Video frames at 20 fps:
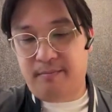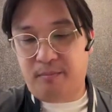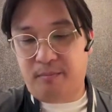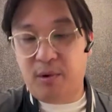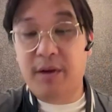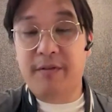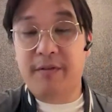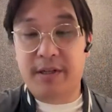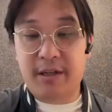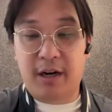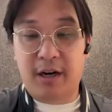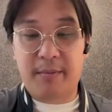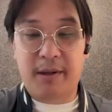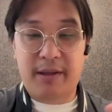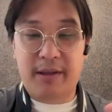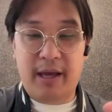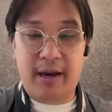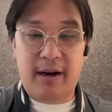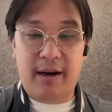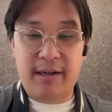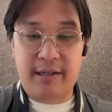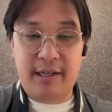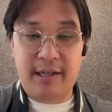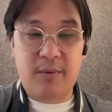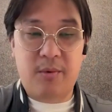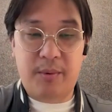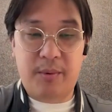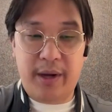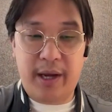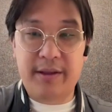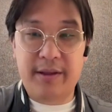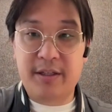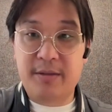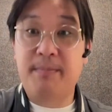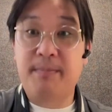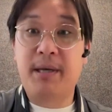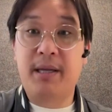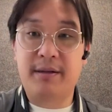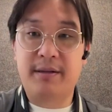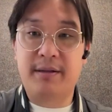briefly talked about that idea where we had this
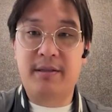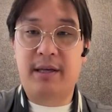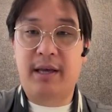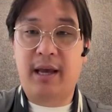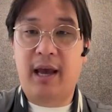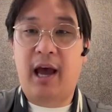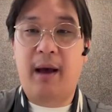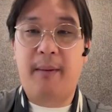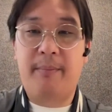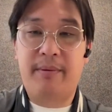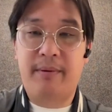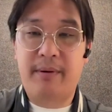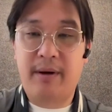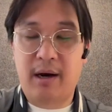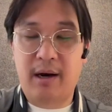B2C app.